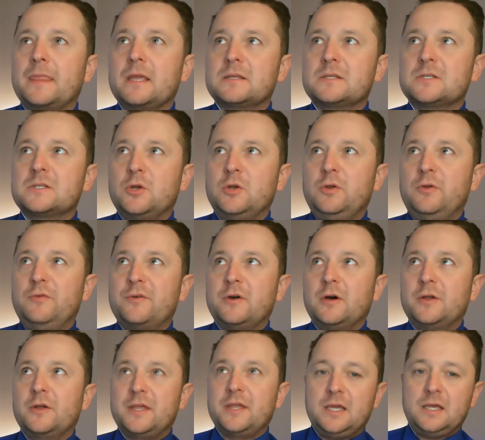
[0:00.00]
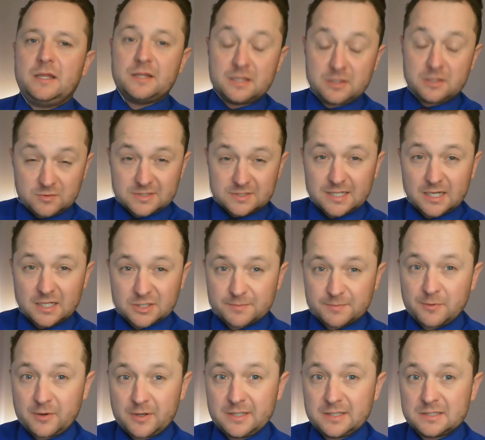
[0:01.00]
So you've got those touch
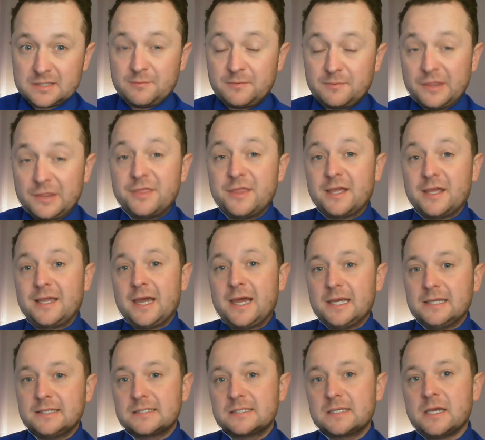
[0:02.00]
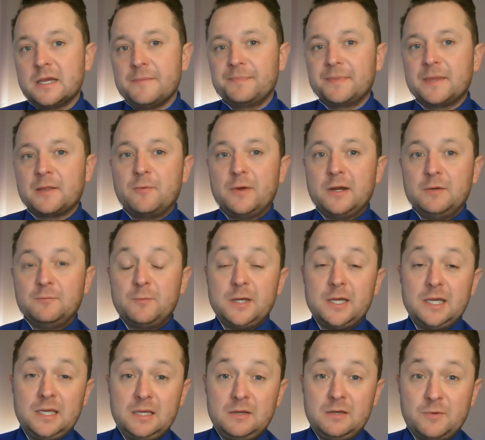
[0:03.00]
points with the guest. When
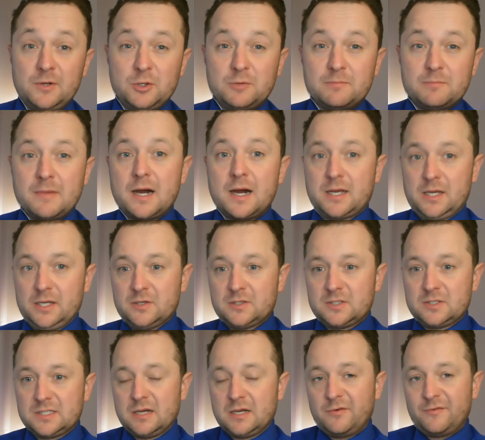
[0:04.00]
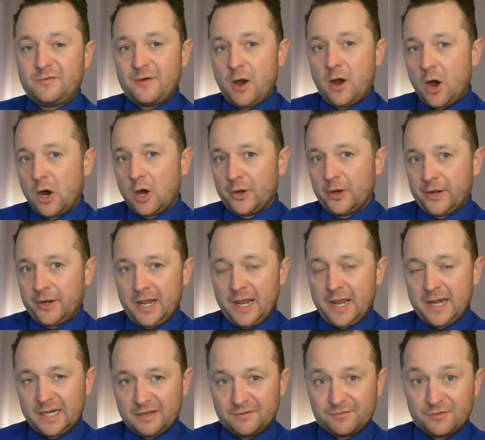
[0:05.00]
you market yourself on
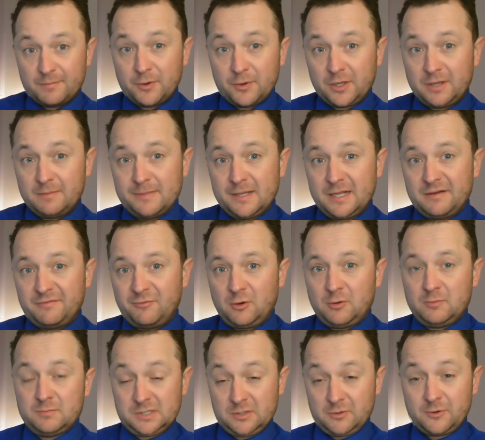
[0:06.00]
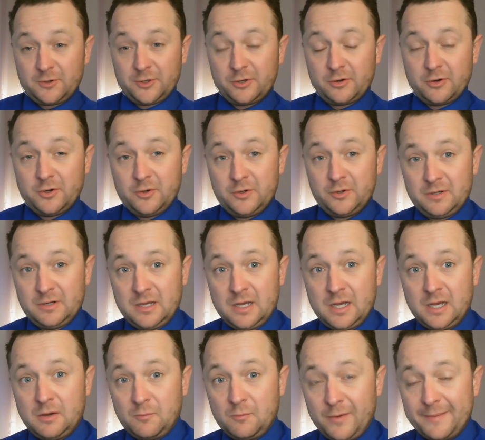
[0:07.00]
any of the booking platforms or your own
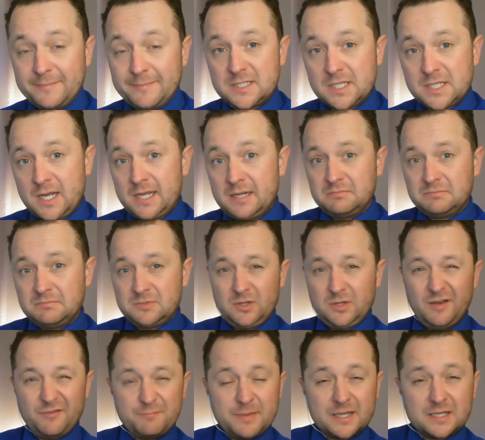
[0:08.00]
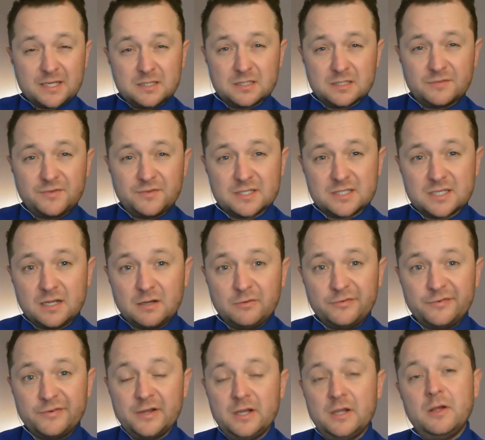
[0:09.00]
website, do you have pictures of
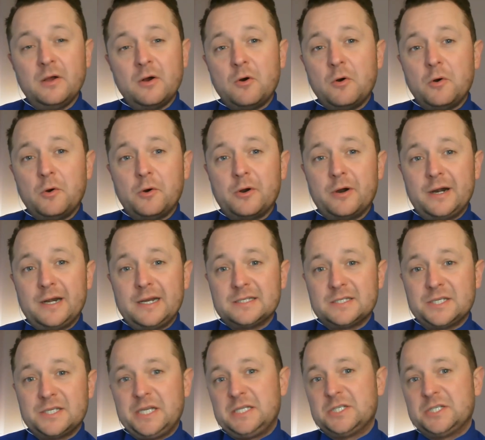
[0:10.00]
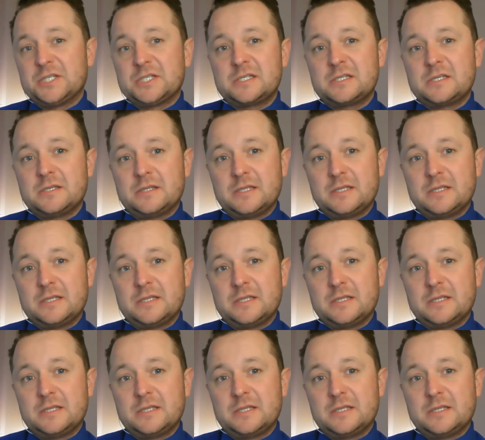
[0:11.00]
yourself, or is it just the